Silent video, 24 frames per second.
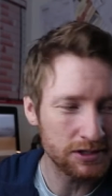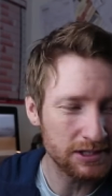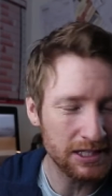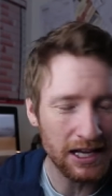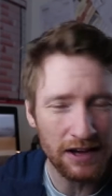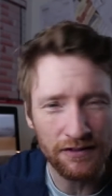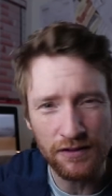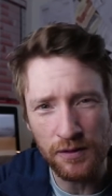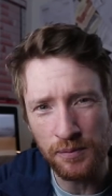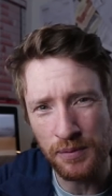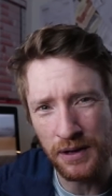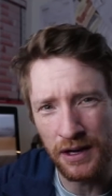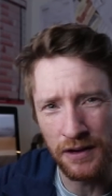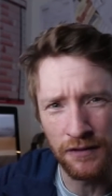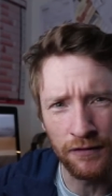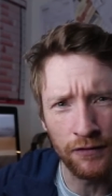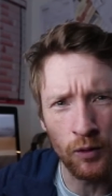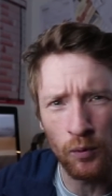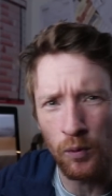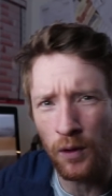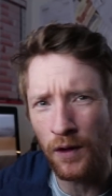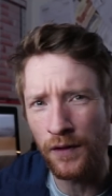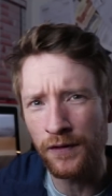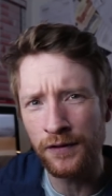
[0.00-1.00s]
just have a bit of
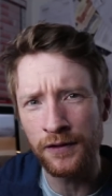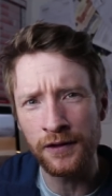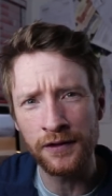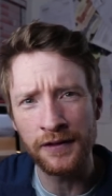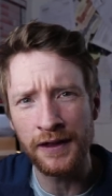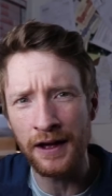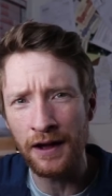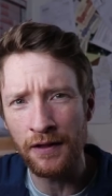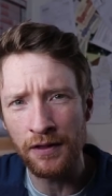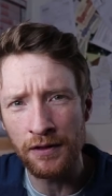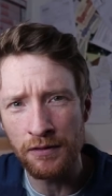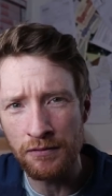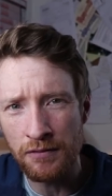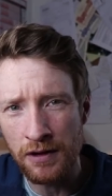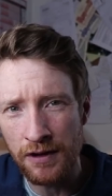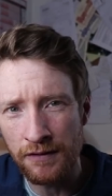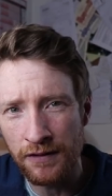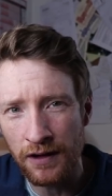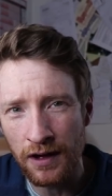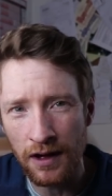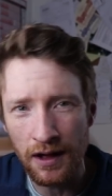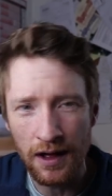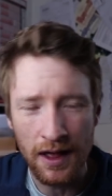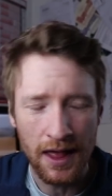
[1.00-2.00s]
a wander down the
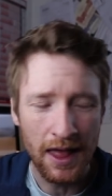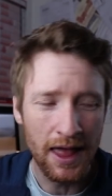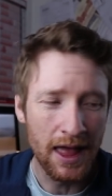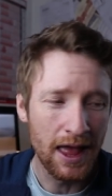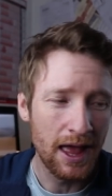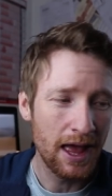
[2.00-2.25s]
river